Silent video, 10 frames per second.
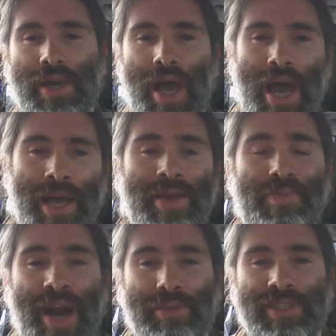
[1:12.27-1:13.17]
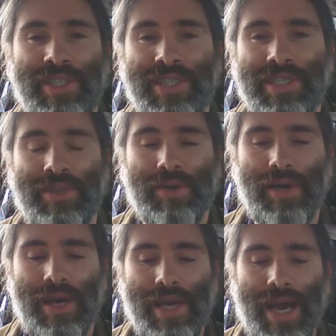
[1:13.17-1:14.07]
And perhaps this is not
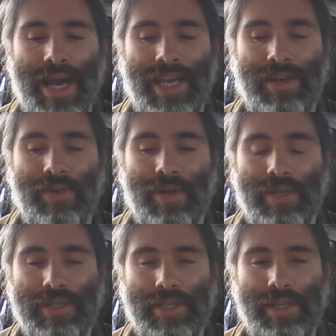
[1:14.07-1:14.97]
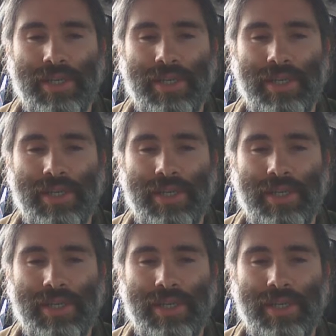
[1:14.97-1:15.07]
a accurate